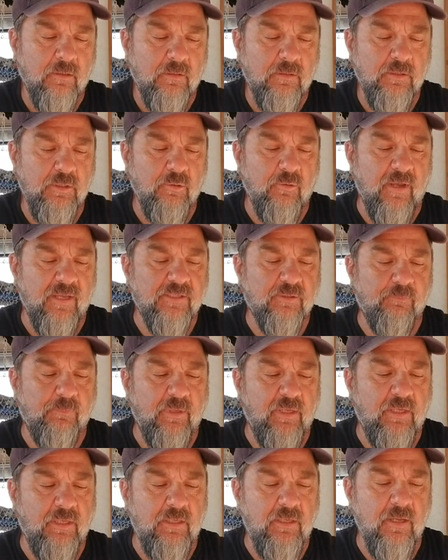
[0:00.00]

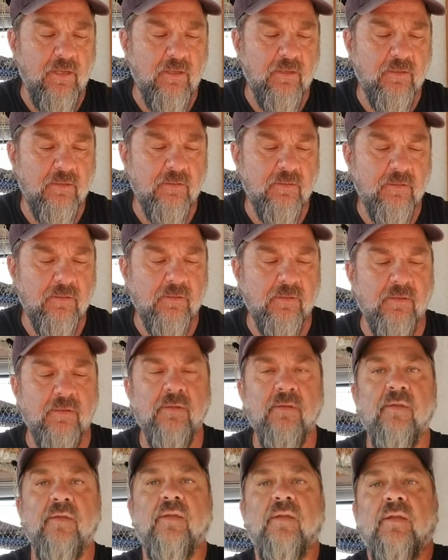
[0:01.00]
USB
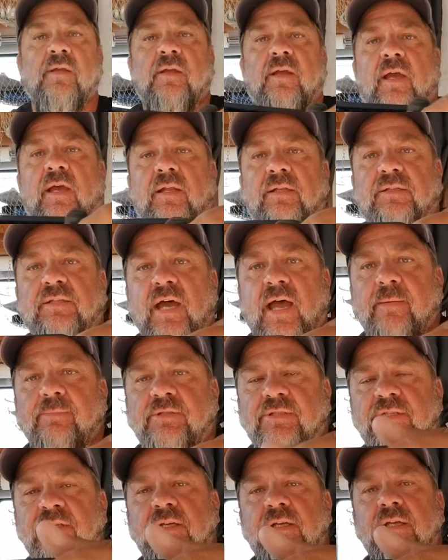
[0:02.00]
and
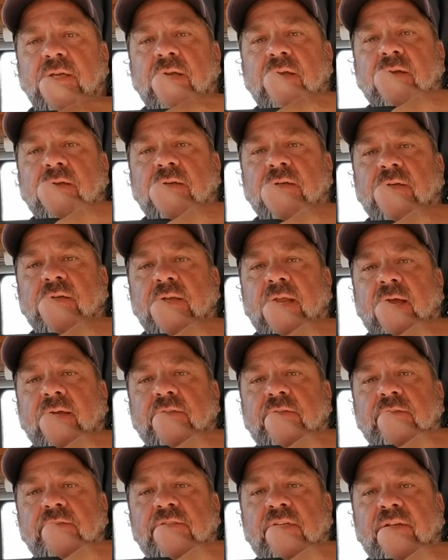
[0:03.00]
Type-C
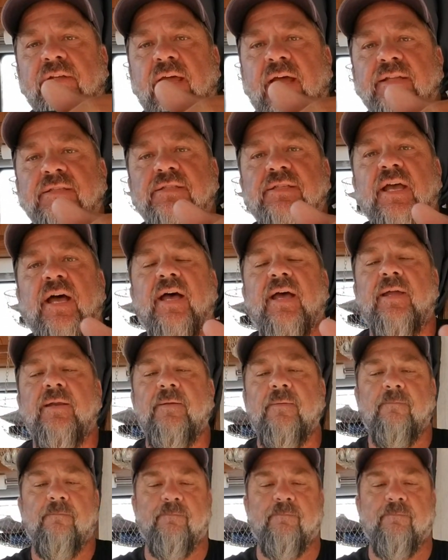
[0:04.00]
connectors on that side,